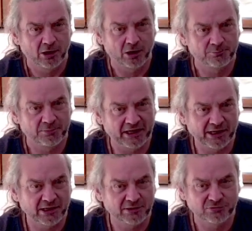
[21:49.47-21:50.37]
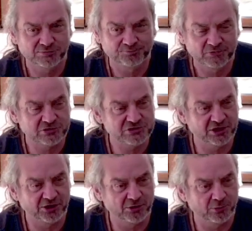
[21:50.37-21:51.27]
may
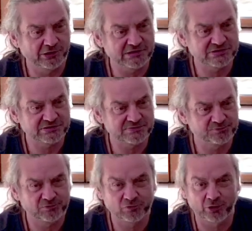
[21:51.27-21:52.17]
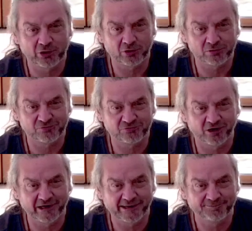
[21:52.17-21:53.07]
continue with this, doing it on
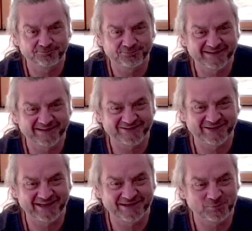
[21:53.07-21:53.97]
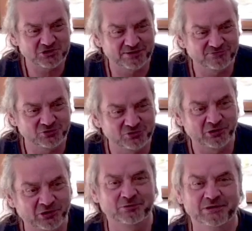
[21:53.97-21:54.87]
Friday. Okay, much love to you all
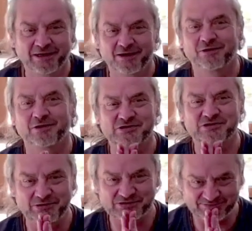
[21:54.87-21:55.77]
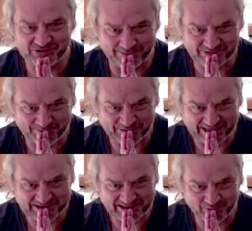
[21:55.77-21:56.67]
now. I'll see you same time, same
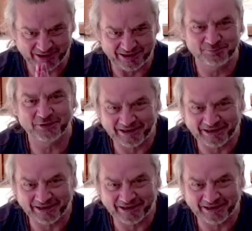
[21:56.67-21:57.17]
place next week. Bye